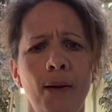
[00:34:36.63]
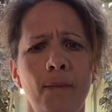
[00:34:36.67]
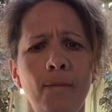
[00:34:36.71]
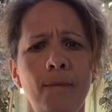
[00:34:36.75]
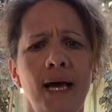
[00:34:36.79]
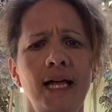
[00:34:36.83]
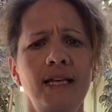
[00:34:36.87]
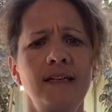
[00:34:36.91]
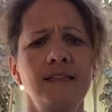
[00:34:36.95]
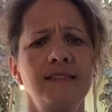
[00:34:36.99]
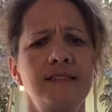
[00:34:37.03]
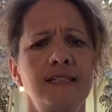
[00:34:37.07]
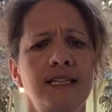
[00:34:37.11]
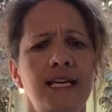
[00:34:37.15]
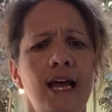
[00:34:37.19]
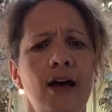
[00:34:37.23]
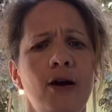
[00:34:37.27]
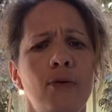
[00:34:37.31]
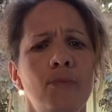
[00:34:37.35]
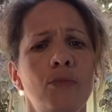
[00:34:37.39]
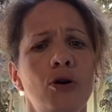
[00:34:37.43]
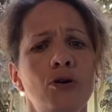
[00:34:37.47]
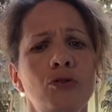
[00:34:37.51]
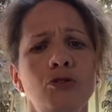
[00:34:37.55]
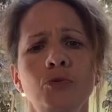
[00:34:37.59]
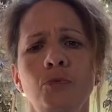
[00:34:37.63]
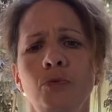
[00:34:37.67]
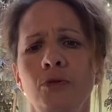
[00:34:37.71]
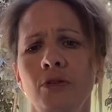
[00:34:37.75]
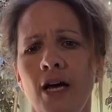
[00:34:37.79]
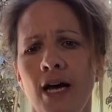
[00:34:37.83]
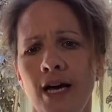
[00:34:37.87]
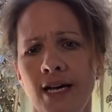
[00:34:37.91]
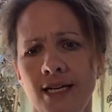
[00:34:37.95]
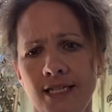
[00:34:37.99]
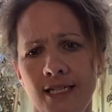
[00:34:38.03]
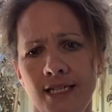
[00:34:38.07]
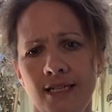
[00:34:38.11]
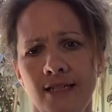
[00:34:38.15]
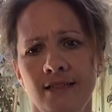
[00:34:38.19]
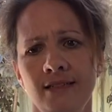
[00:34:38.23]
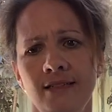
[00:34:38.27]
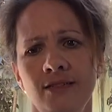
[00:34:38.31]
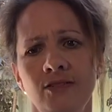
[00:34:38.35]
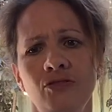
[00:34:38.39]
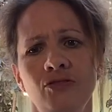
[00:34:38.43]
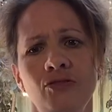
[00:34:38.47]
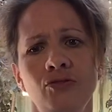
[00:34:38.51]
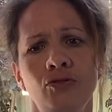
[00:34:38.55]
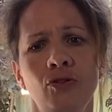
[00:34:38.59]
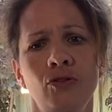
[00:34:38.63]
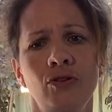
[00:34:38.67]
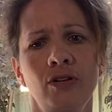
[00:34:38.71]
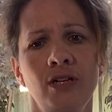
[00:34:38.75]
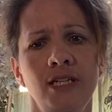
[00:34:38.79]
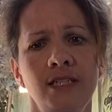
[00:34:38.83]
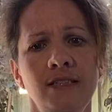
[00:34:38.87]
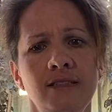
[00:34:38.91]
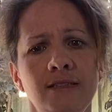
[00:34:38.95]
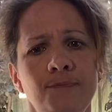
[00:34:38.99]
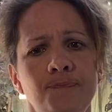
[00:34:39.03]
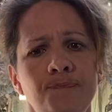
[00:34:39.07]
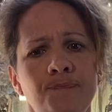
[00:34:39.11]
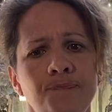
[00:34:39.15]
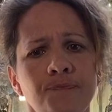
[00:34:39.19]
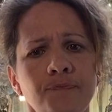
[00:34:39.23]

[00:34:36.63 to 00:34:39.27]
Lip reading: balancing out multiple ideas and stories.